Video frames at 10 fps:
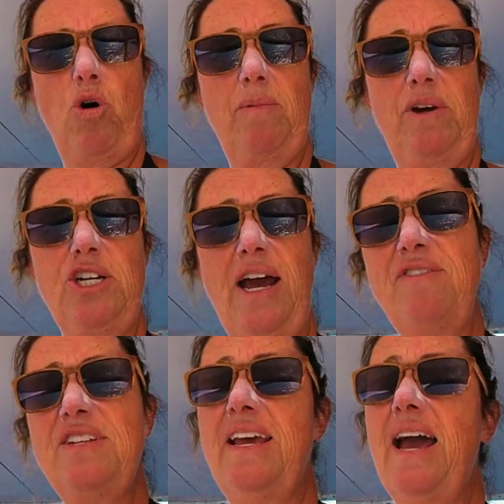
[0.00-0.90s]
mooring, which I
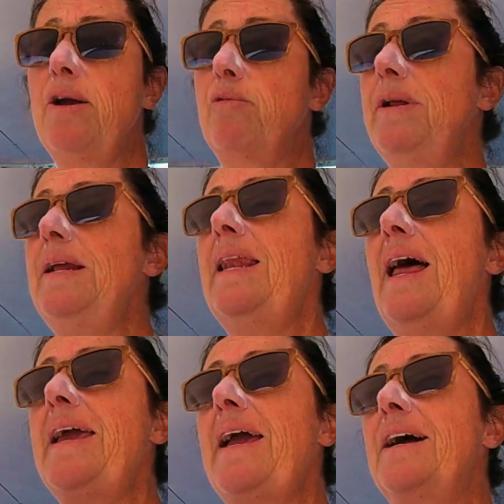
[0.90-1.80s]
have to say I really
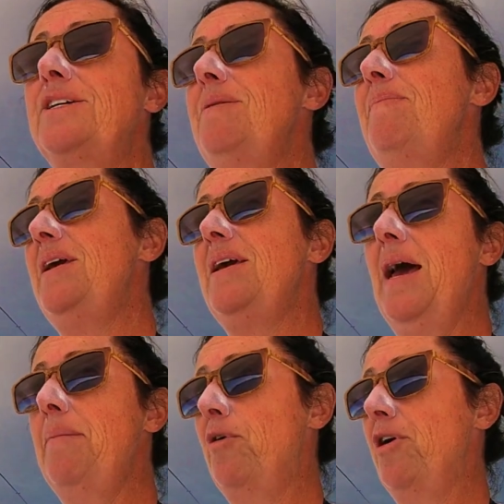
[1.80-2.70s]
like actually being
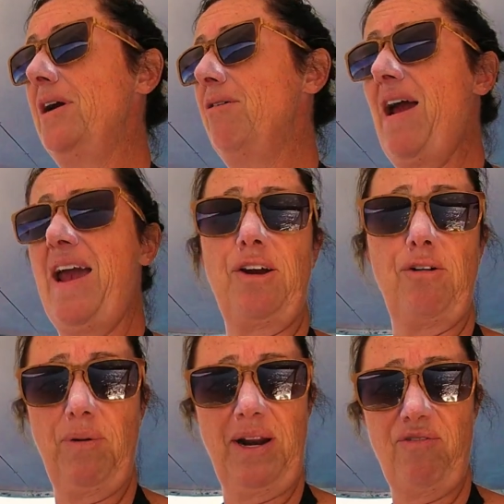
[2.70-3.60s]
at mooring or
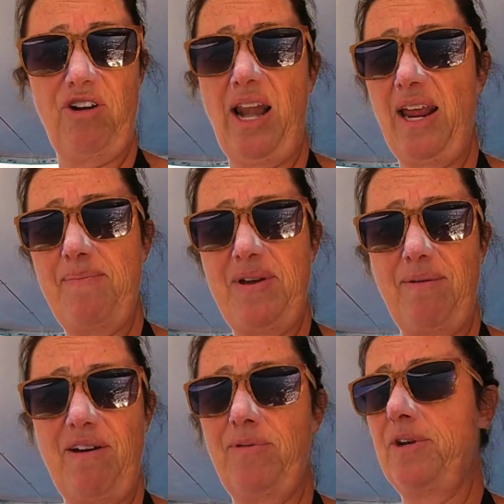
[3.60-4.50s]
anchor or whatever. I like being
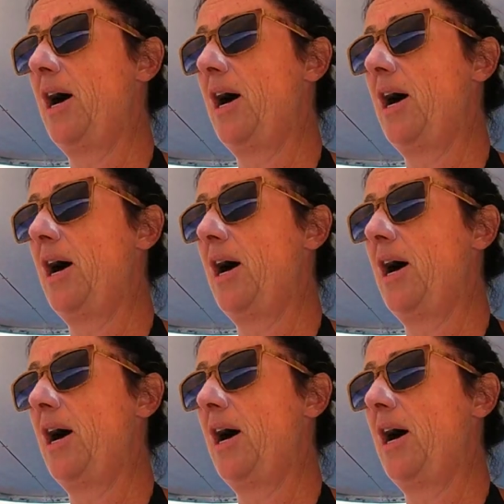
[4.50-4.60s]
away from the